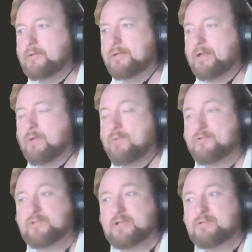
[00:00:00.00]
However,
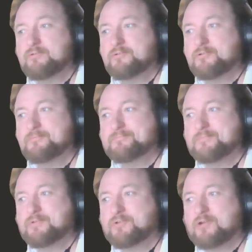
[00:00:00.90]
things
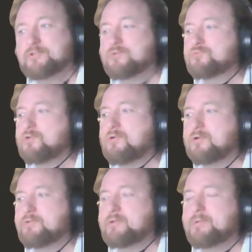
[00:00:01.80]
started to go wrong
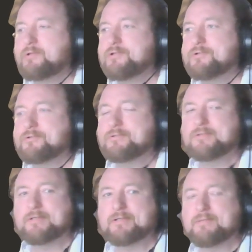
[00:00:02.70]
around about here.
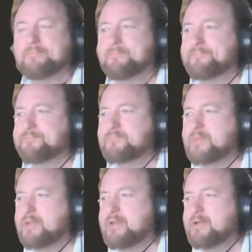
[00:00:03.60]
I
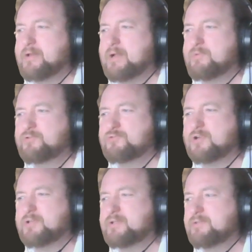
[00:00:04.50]
was
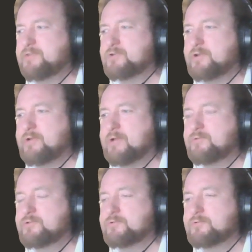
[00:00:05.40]
struggling to figure out how
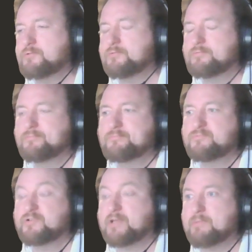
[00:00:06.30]
to
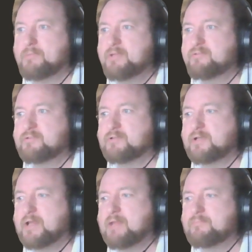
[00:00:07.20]
get my pieces into the
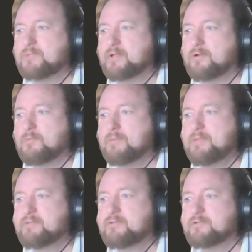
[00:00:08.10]
game. Like, all my
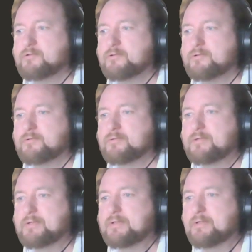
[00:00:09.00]
pieces are
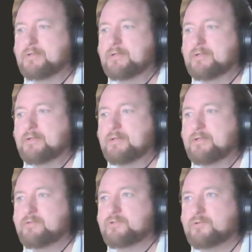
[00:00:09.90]

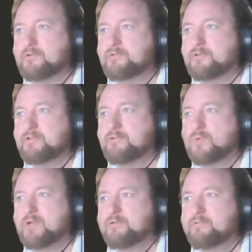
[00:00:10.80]
still on the starting
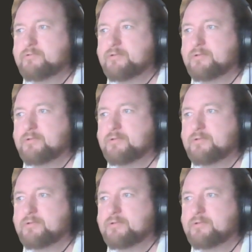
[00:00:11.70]
squares.